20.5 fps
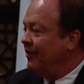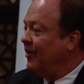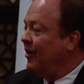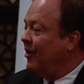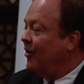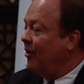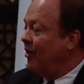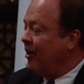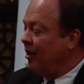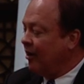that
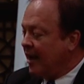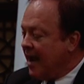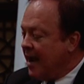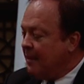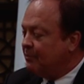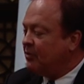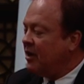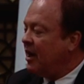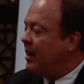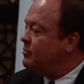are on
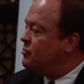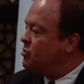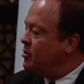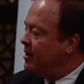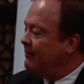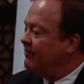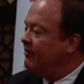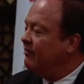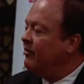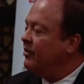laptops, you
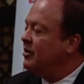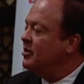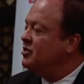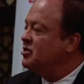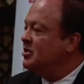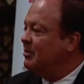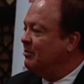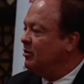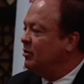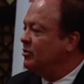have a very
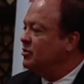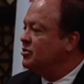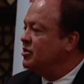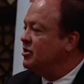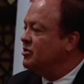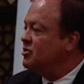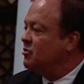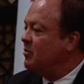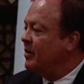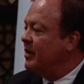similar
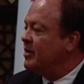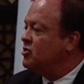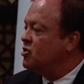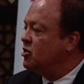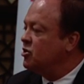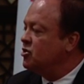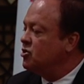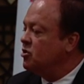situation.